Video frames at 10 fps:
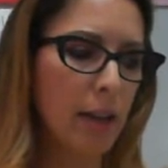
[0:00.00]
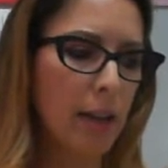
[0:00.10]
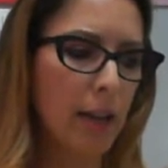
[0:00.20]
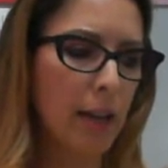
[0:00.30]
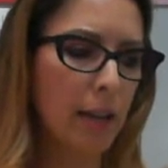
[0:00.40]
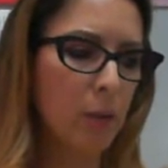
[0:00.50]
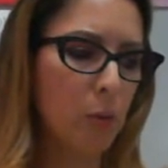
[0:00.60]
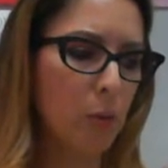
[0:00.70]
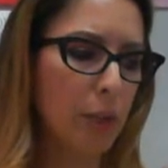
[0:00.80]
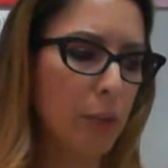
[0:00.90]
and
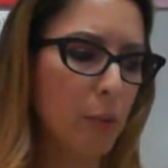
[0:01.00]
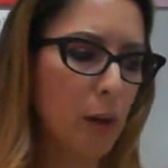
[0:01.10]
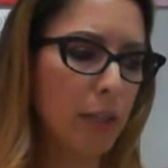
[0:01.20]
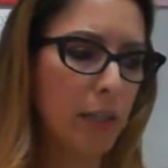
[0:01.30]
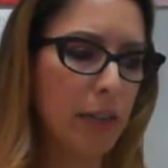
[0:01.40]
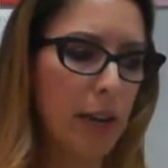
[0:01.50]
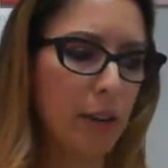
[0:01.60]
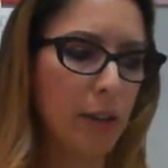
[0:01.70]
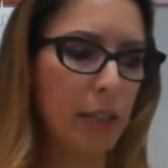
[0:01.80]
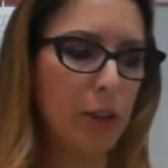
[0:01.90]
we want to
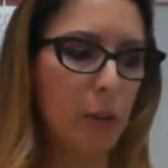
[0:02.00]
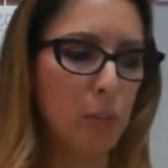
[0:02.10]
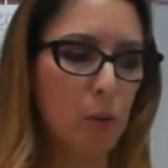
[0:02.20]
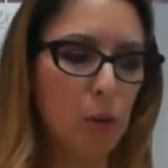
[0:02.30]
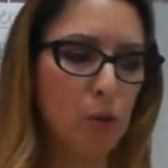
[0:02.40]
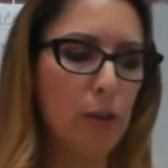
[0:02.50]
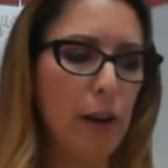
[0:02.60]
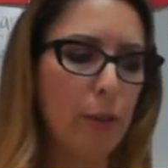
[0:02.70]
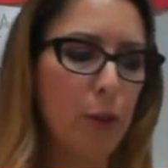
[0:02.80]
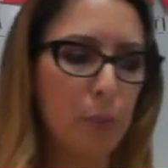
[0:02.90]
calculate the molar
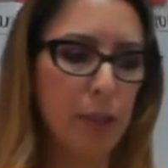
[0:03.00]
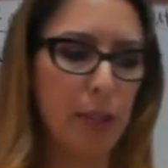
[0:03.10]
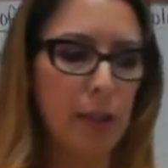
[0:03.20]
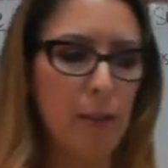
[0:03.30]
enthalpy